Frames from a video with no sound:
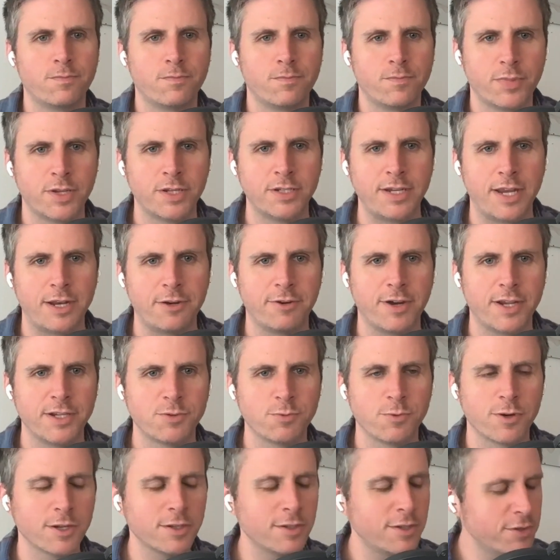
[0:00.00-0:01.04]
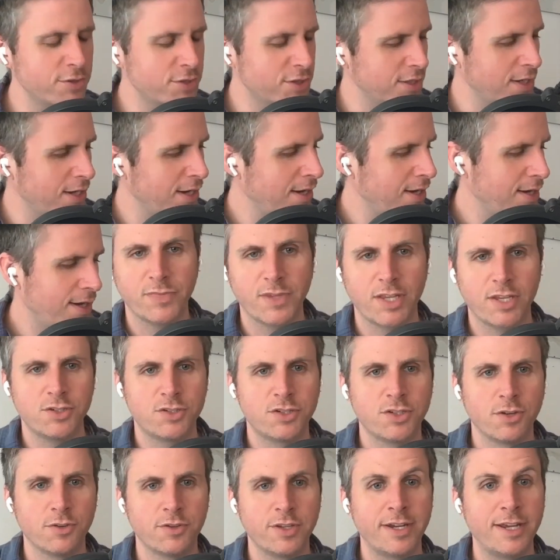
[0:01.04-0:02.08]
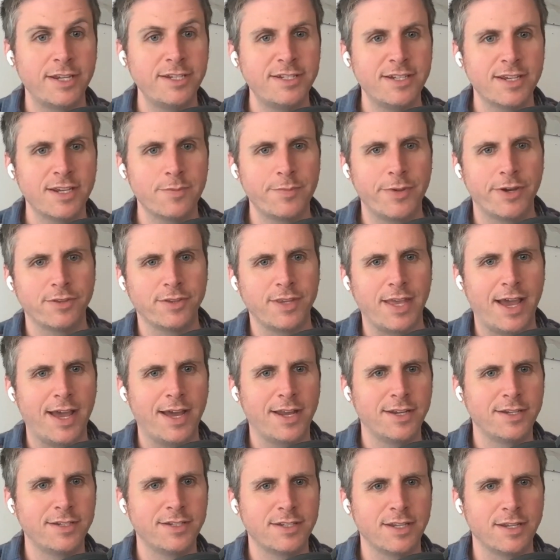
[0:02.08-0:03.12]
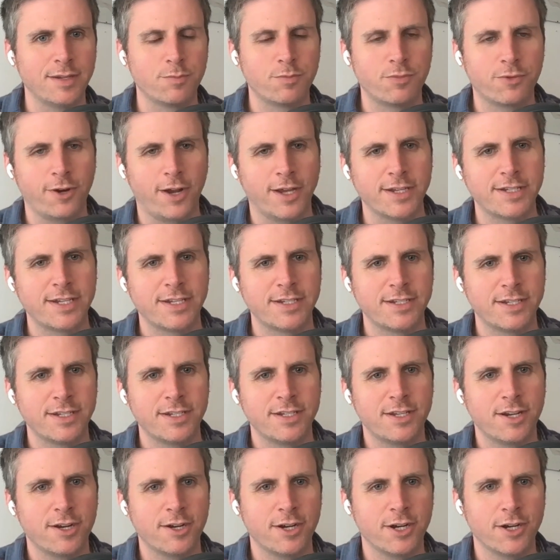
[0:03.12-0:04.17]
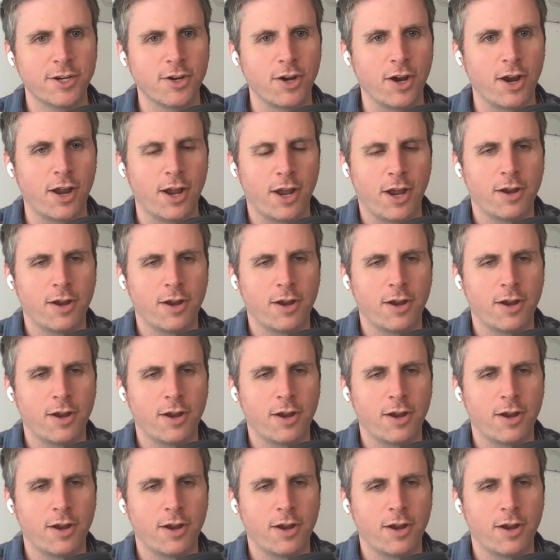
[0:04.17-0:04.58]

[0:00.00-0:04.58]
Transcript: containerized workloads. So the nice thing about that is that processes are